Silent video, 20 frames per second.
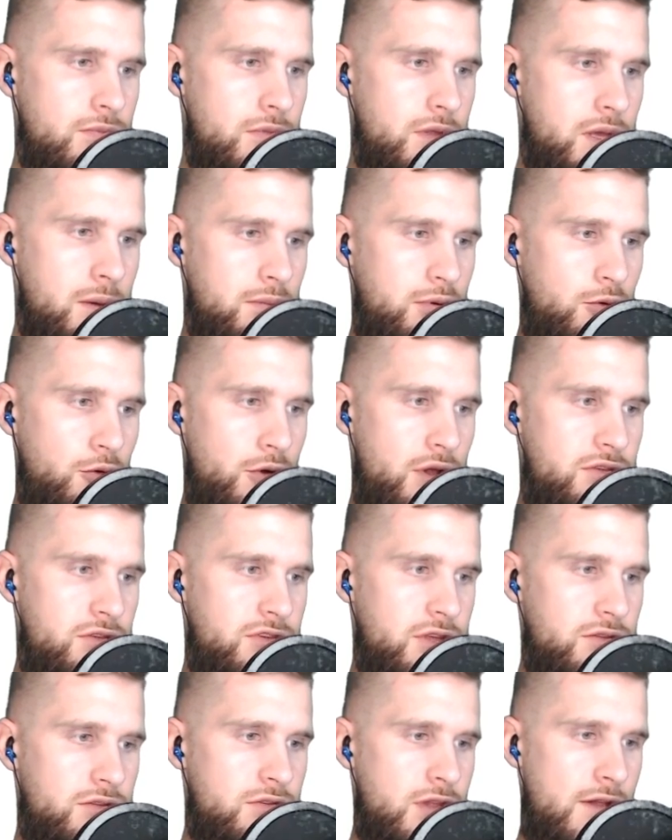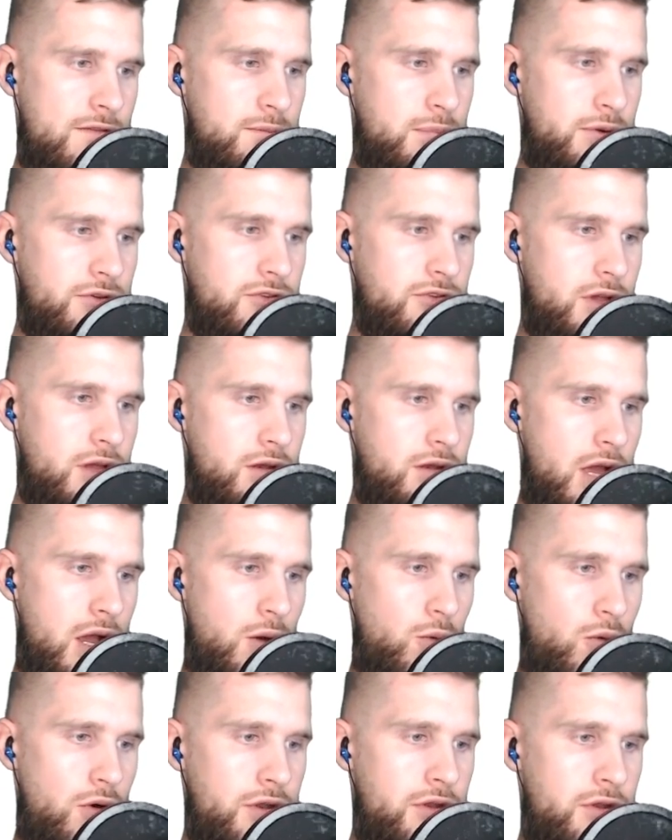Employees get 7%. I
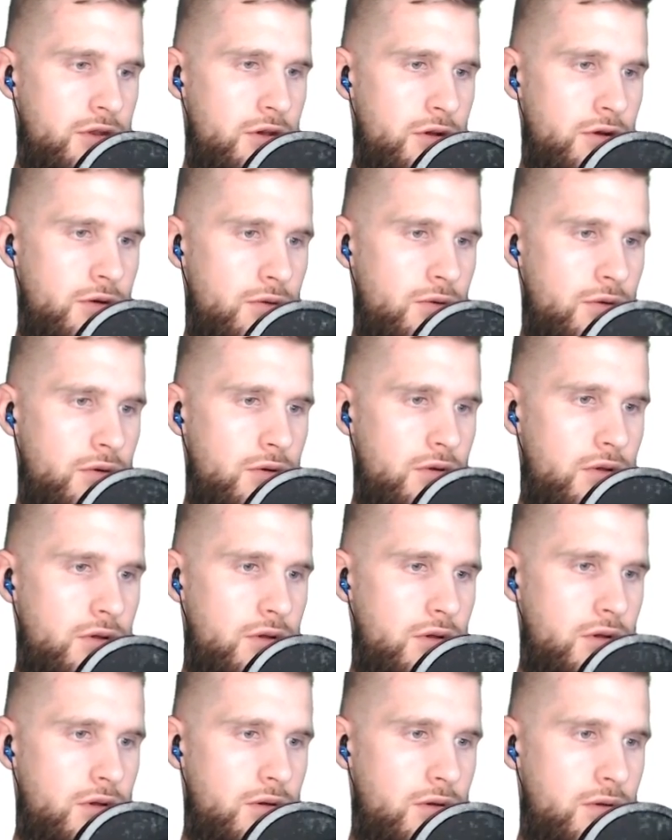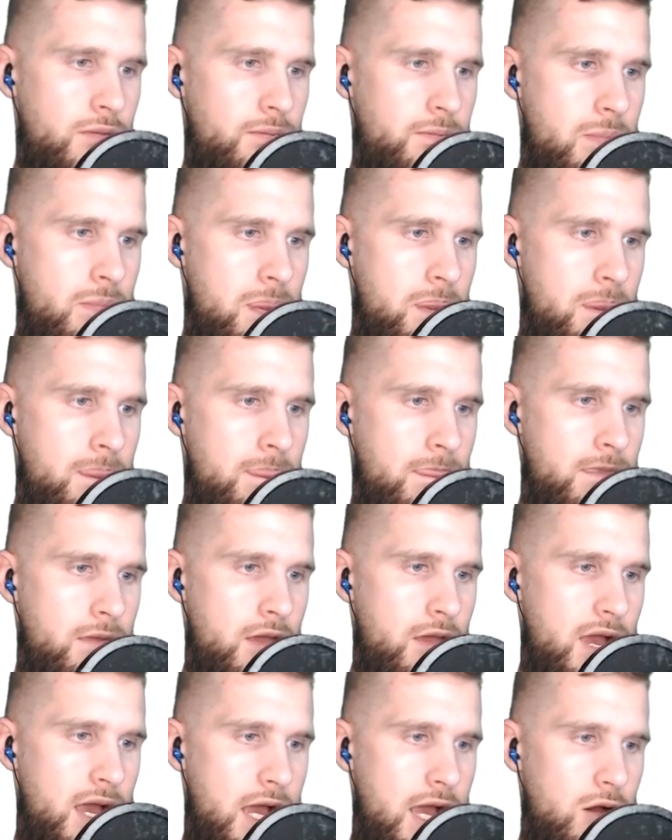want to know
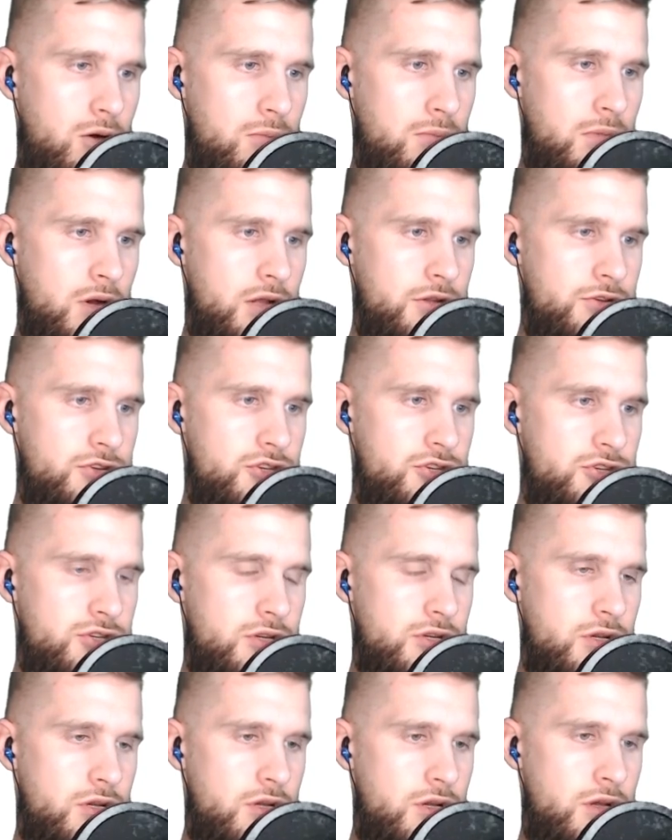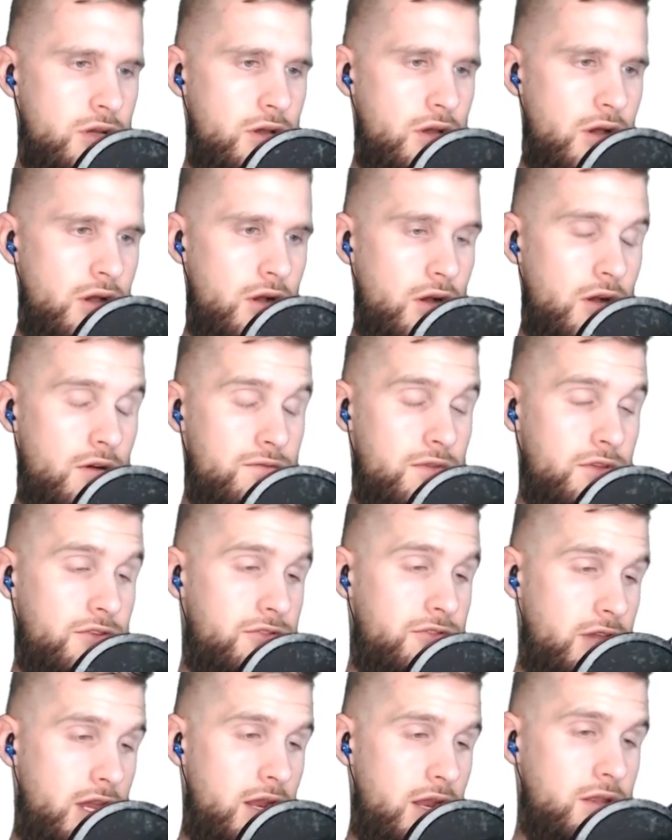how much of the
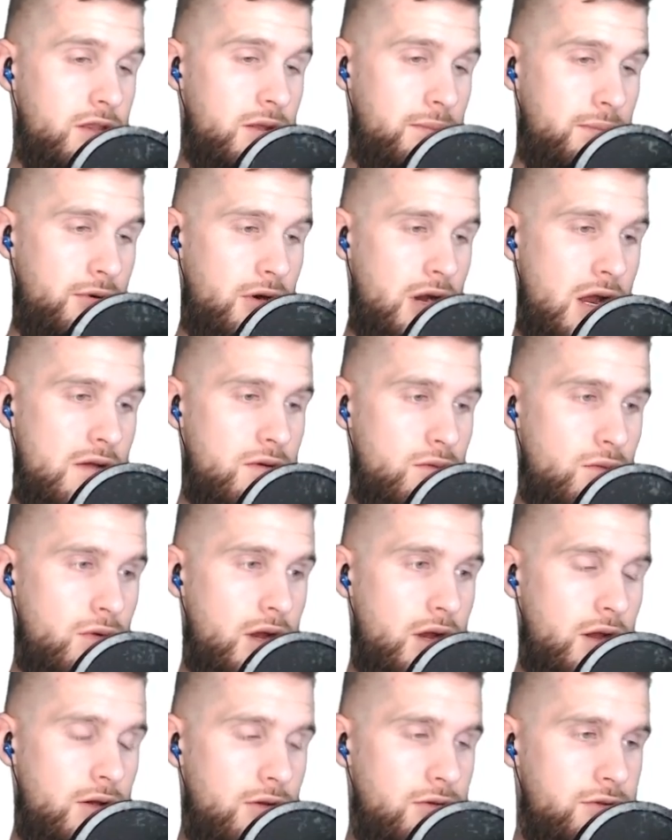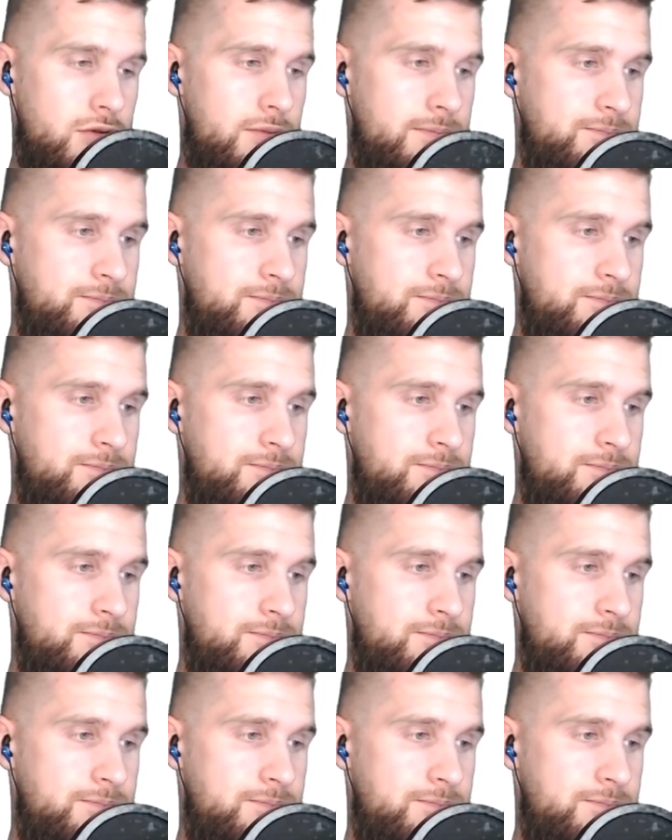seed in the private round